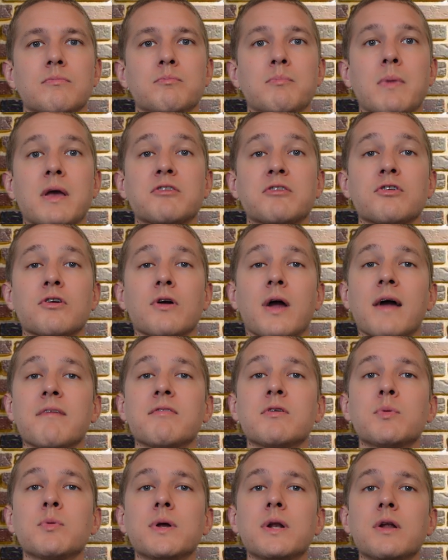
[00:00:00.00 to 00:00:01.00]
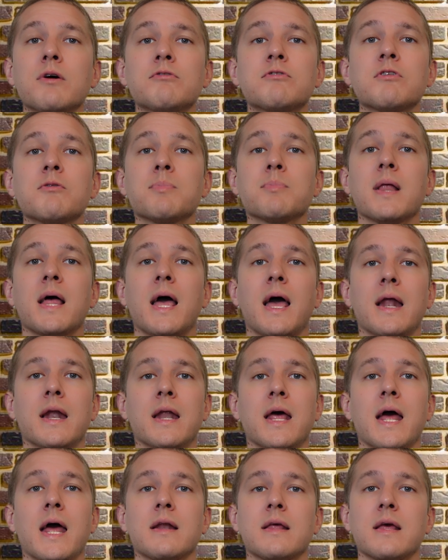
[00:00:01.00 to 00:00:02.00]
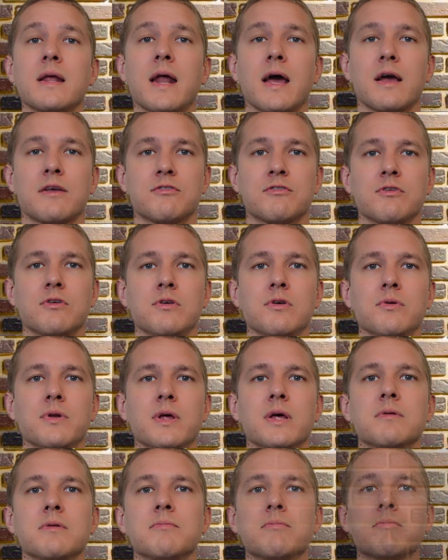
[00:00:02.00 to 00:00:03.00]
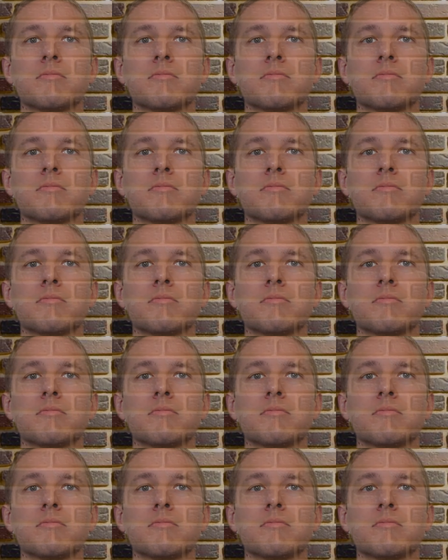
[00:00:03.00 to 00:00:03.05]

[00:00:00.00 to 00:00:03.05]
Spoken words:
Make sure everyone knows the plan and can execute it.